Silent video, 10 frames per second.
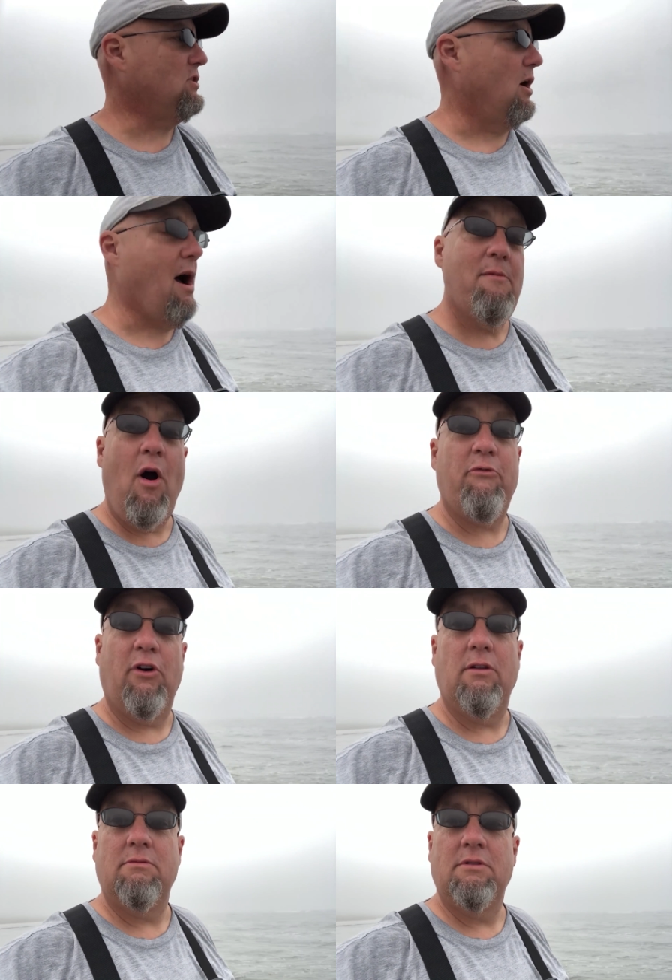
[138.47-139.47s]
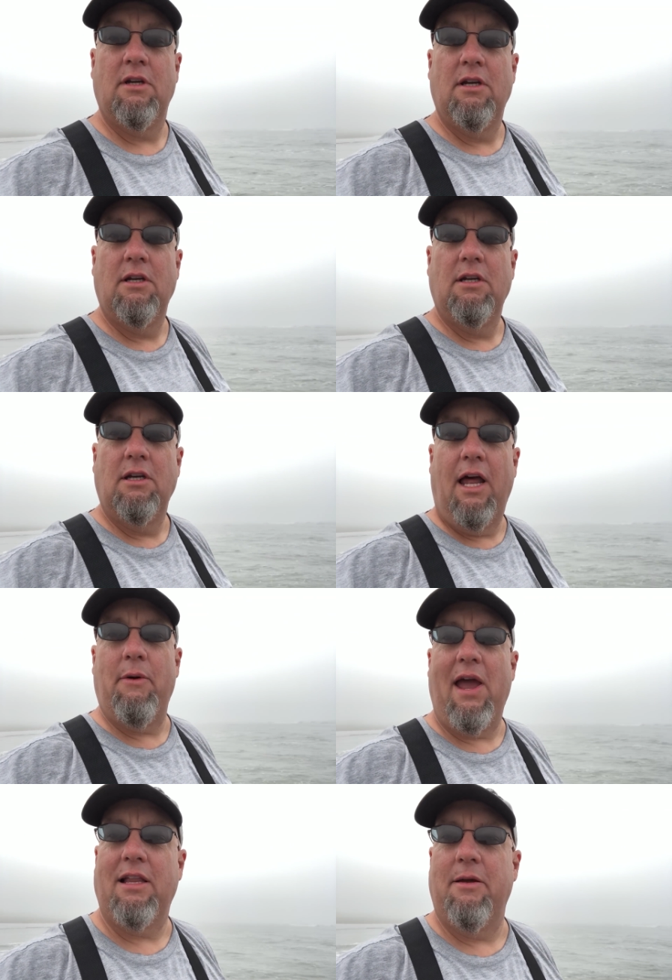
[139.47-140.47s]
so I'm hopeful.
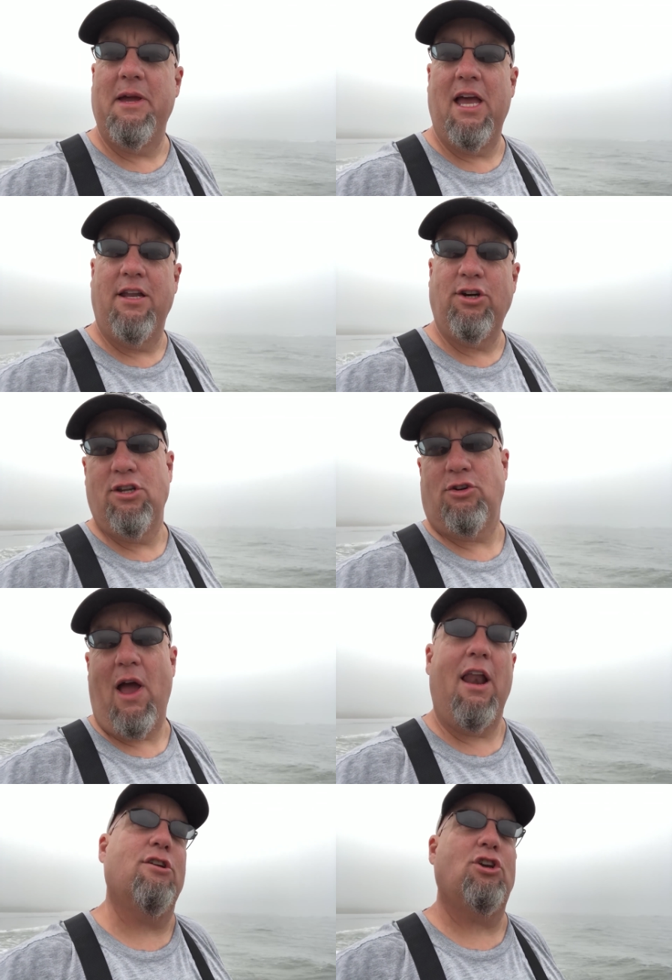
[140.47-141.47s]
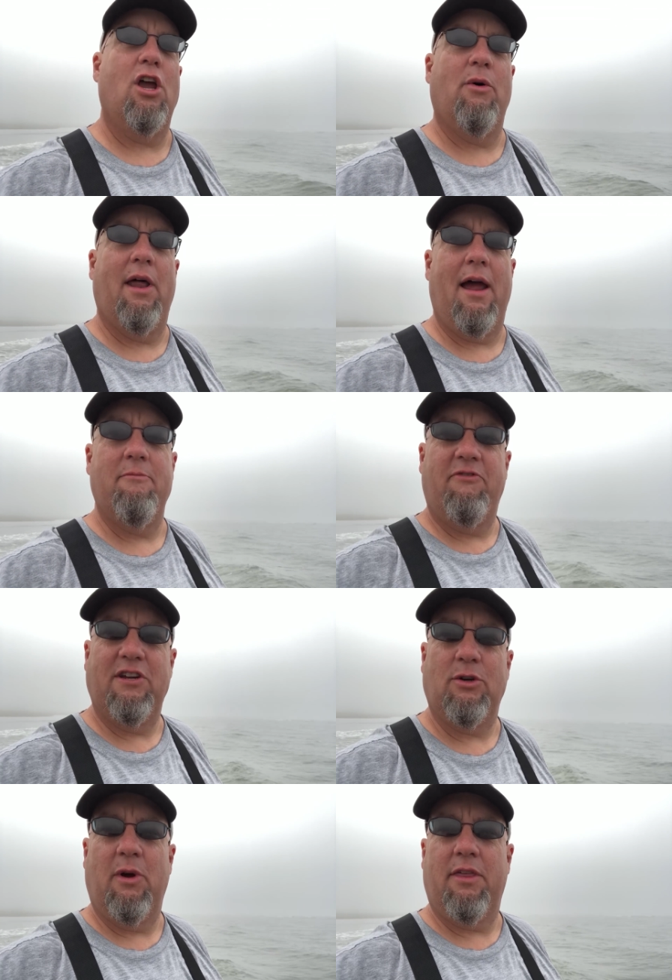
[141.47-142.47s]
Anyway, let me turn this around. I'll show you what I'm
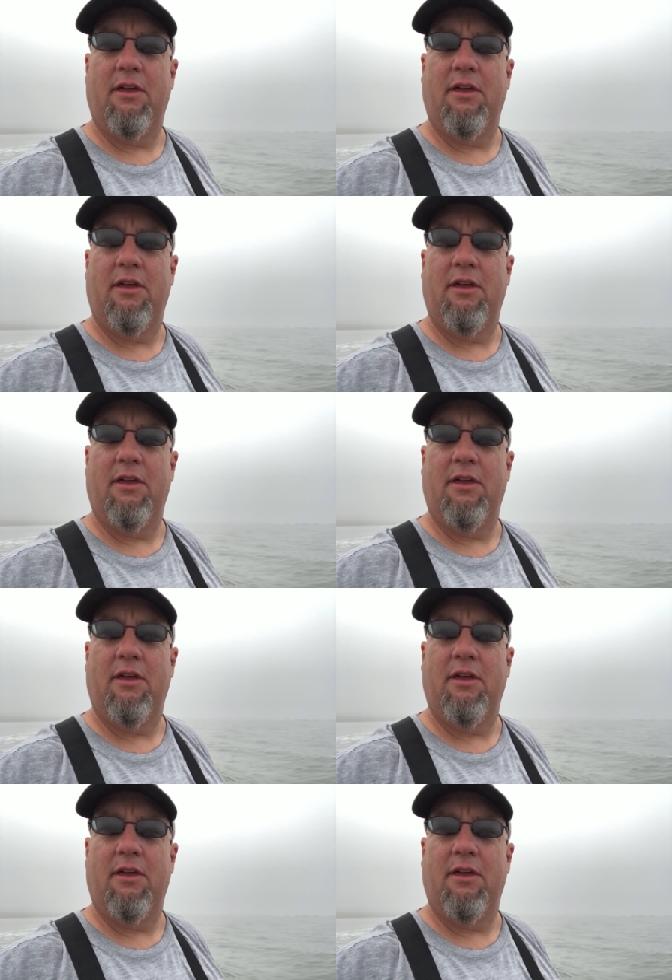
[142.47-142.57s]
fishing with.